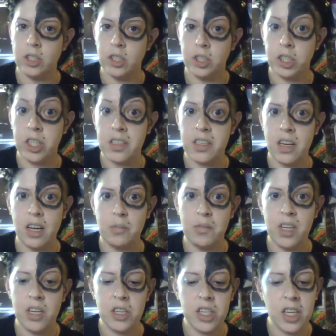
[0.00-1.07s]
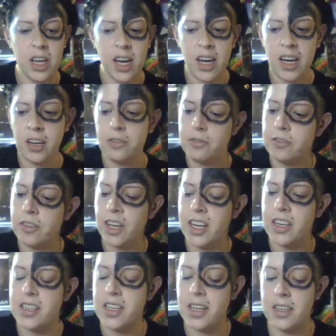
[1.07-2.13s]
She's an amnesiac flight
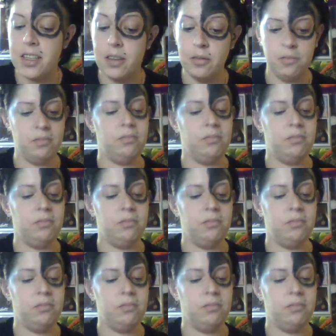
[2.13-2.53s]
attendant.